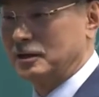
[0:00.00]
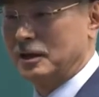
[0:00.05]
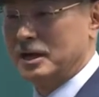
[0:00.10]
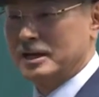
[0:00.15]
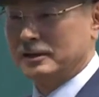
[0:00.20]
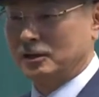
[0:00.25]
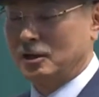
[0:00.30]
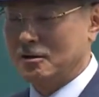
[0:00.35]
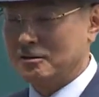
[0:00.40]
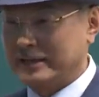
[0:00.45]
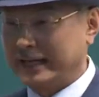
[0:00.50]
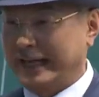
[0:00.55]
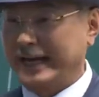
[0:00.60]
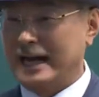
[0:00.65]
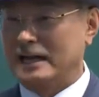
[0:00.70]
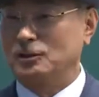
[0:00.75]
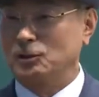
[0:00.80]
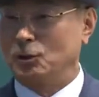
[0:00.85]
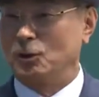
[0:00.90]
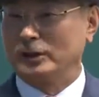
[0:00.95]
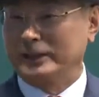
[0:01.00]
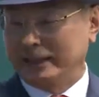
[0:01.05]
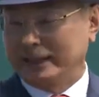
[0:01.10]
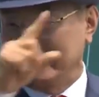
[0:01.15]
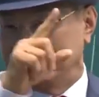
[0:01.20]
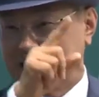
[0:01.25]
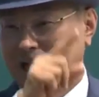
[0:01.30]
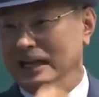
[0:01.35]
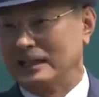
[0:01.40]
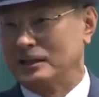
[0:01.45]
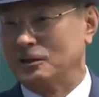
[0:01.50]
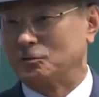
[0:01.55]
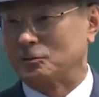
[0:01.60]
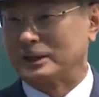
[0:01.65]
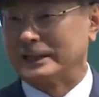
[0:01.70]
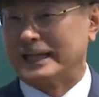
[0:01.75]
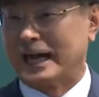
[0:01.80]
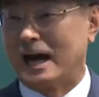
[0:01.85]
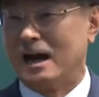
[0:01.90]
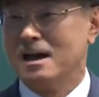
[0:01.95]
How will you live in this world like
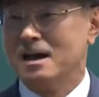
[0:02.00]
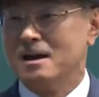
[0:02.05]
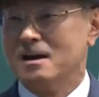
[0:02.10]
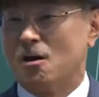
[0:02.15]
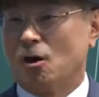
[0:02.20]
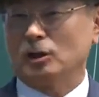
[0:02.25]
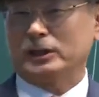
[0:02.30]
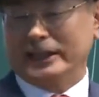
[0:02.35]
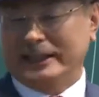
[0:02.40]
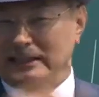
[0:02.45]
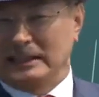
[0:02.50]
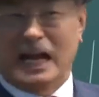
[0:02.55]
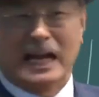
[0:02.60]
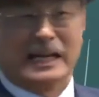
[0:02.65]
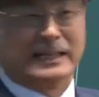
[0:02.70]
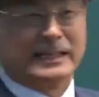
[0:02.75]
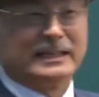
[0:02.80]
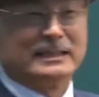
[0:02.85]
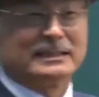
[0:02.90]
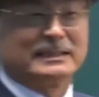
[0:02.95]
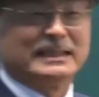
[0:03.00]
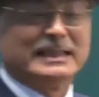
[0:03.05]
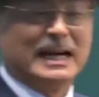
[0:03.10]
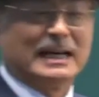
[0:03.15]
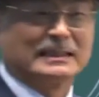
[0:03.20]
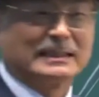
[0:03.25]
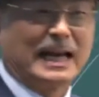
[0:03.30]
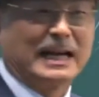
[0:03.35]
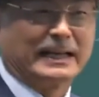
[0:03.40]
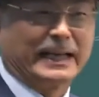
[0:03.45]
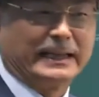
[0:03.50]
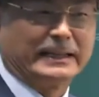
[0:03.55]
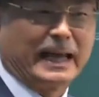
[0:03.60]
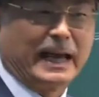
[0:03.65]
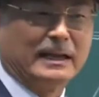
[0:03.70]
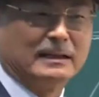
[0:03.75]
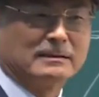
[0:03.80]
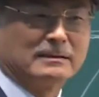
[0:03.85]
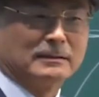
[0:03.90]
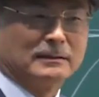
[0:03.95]
this? What do you mean, how will they live?
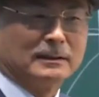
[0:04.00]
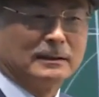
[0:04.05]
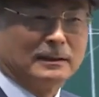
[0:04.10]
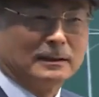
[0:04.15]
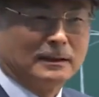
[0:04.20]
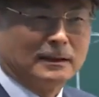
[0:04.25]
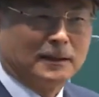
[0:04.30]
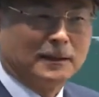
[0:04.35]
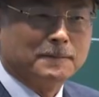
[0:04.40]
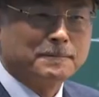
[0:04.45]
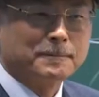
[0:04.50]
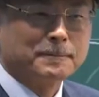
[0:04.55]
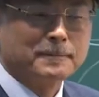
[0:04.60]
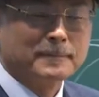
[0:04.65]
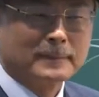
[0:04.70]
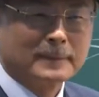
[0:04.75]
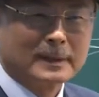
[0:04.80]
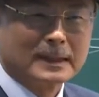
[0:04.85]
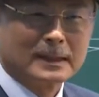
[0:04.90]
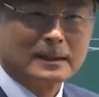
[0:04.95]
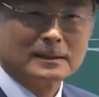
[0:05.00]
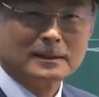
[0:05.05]
They'll be fine.